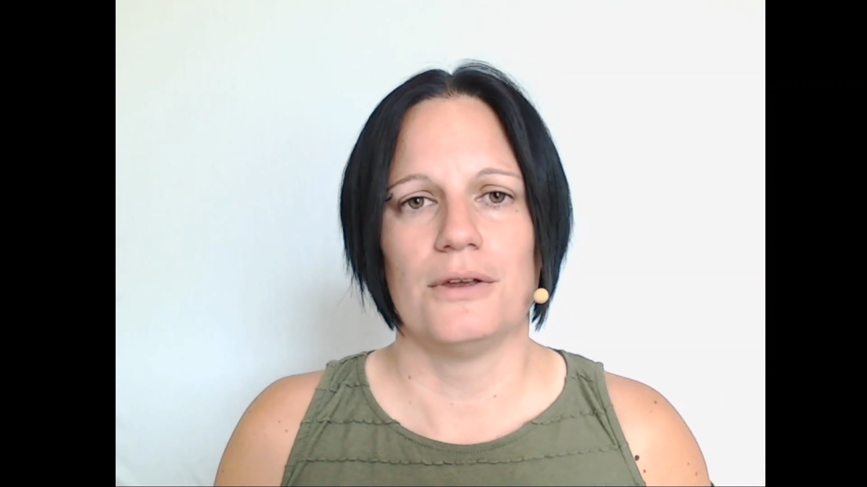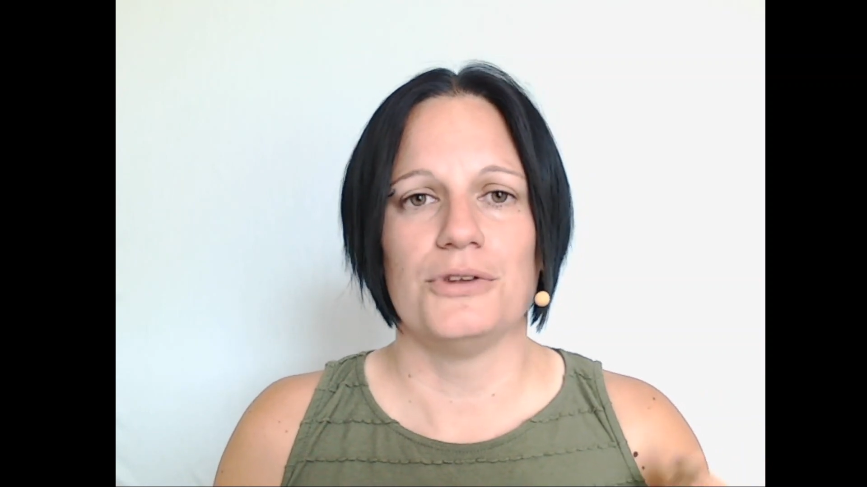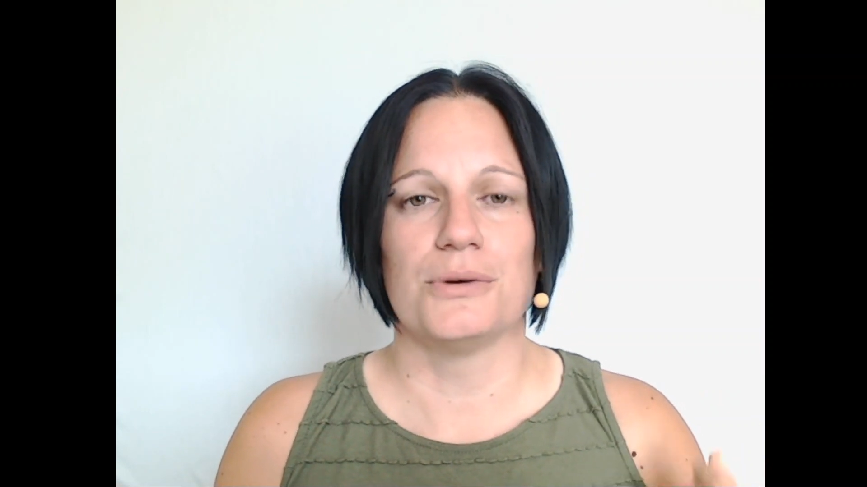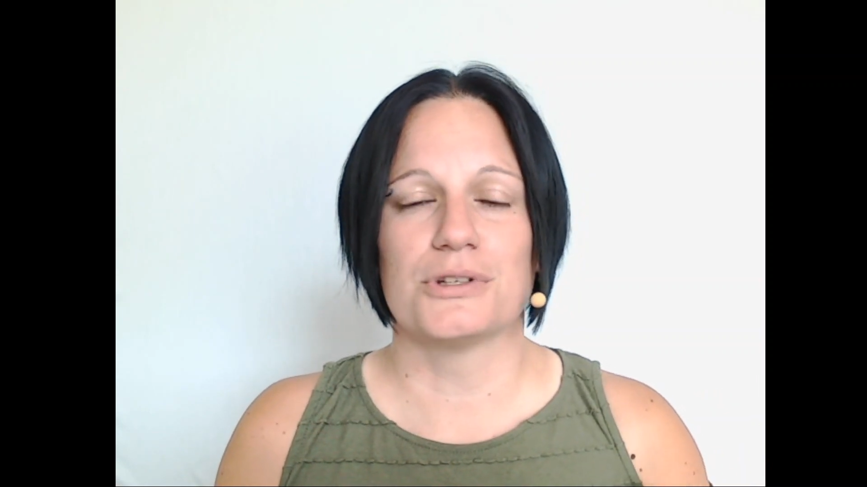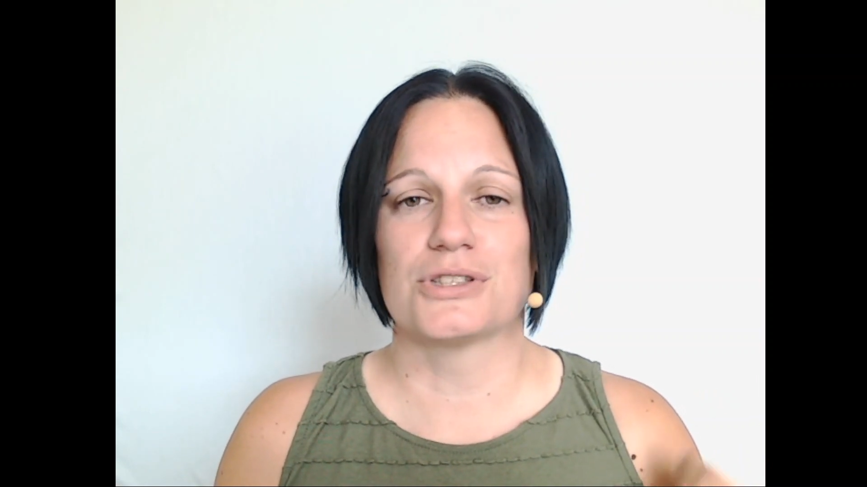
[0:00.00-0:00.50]

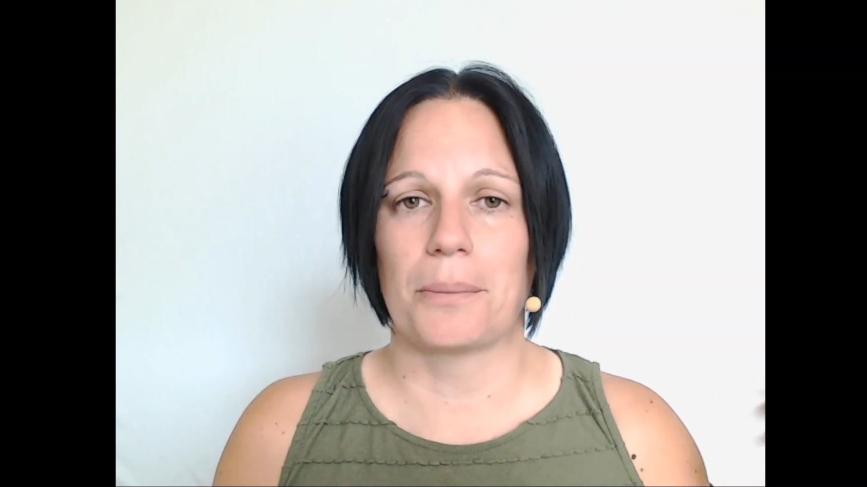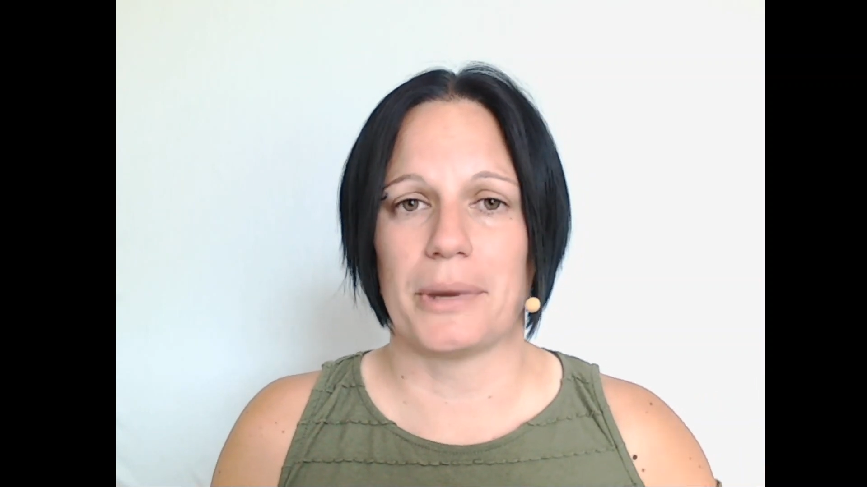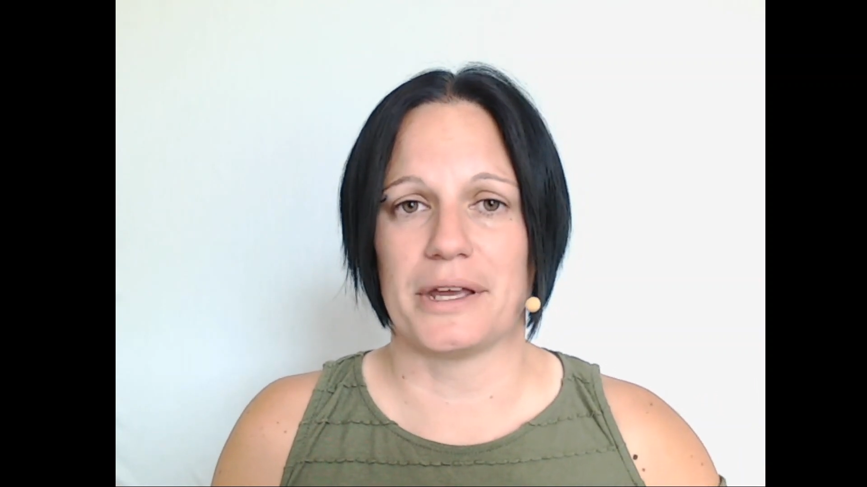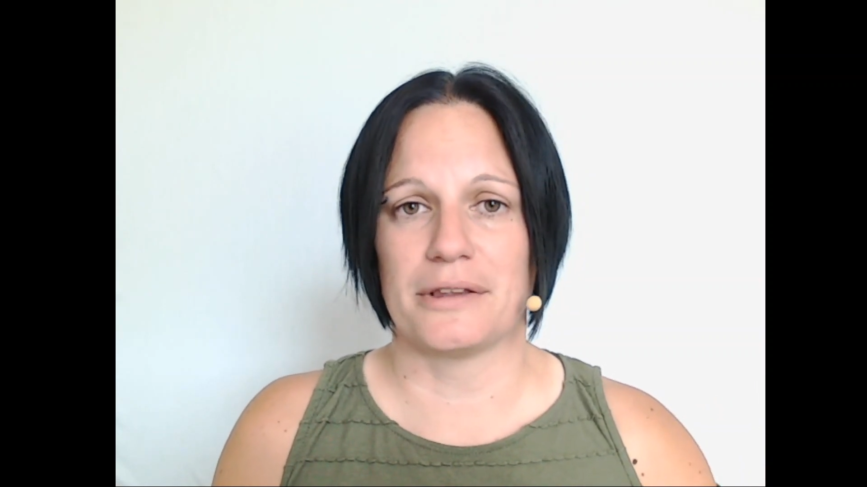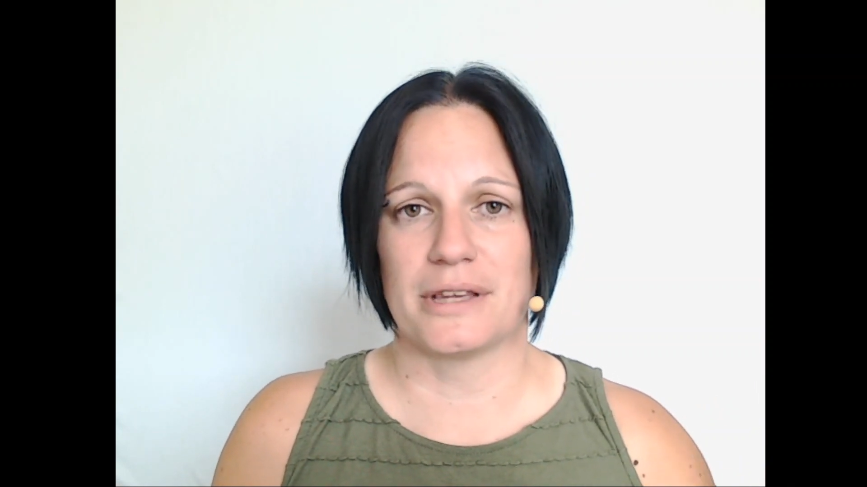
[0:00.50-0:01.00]
you will start
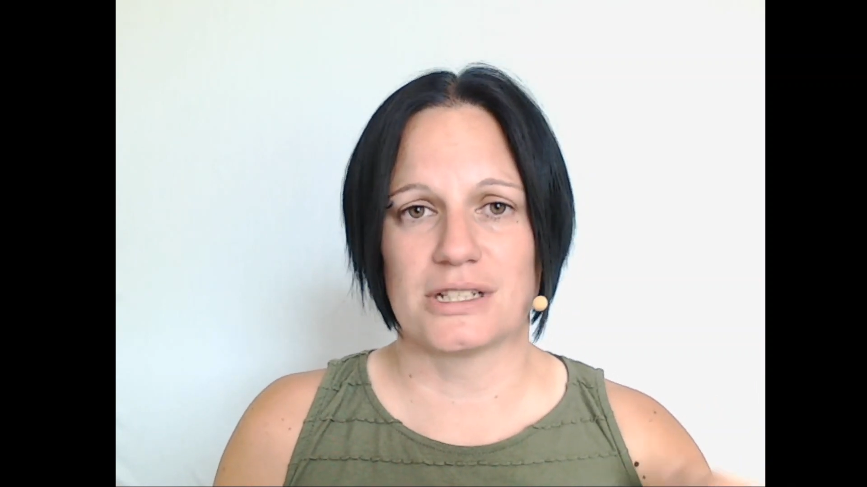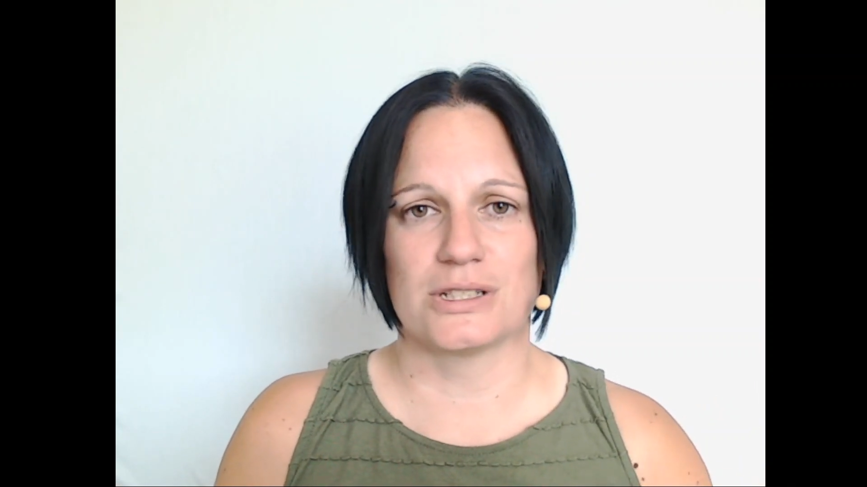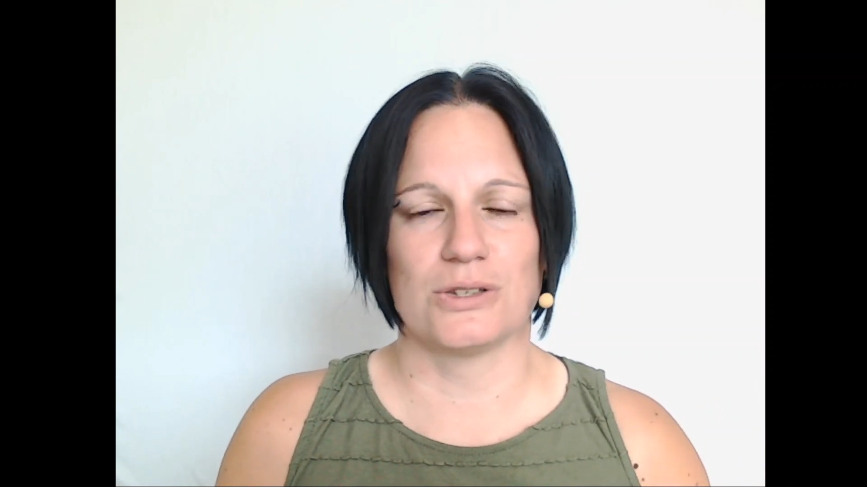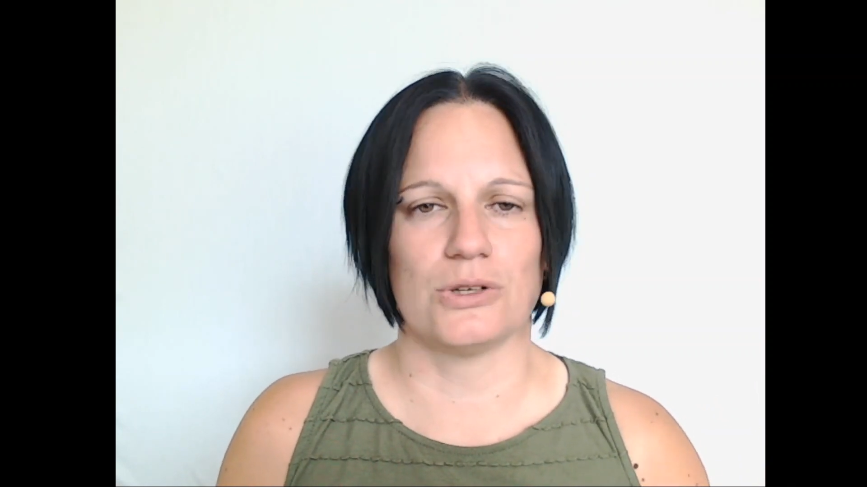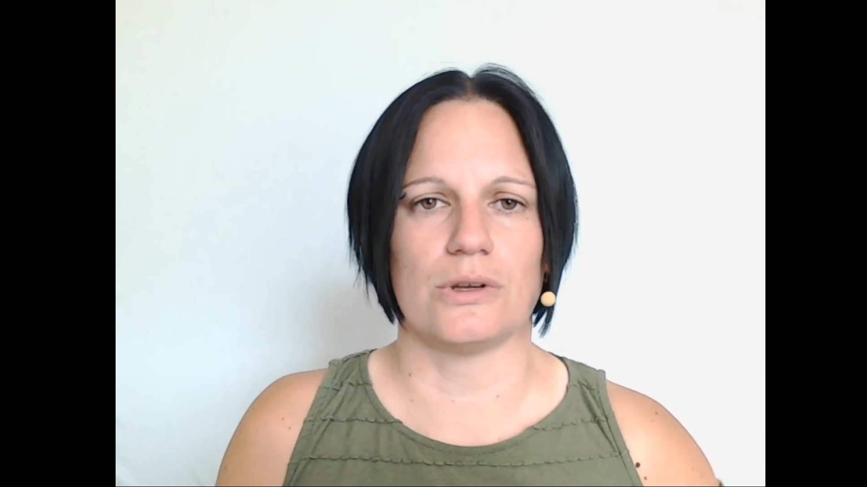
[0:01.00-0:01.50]
paying
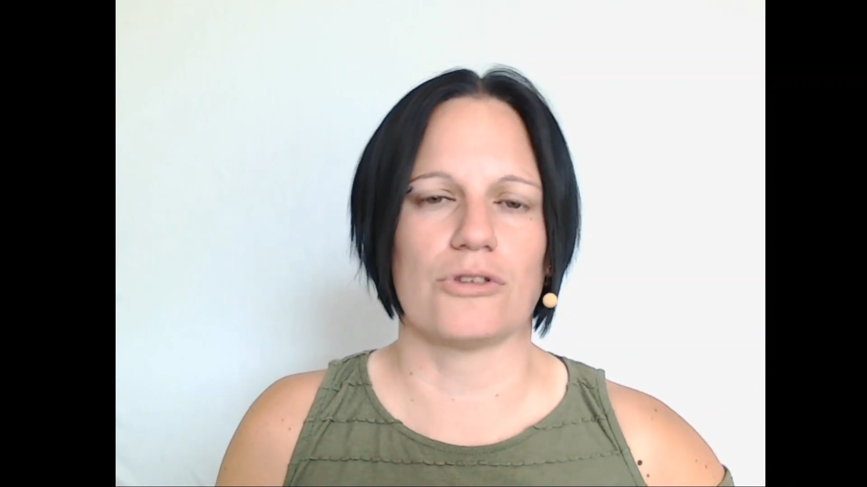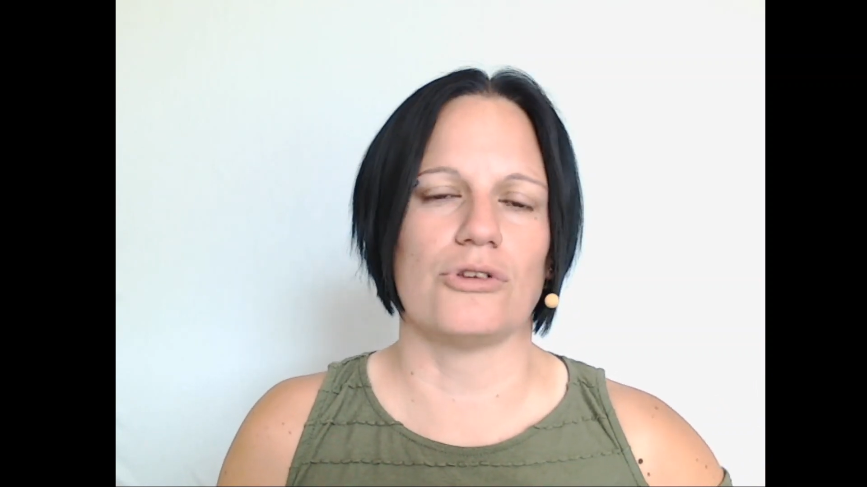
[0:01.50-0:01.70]
attention to them,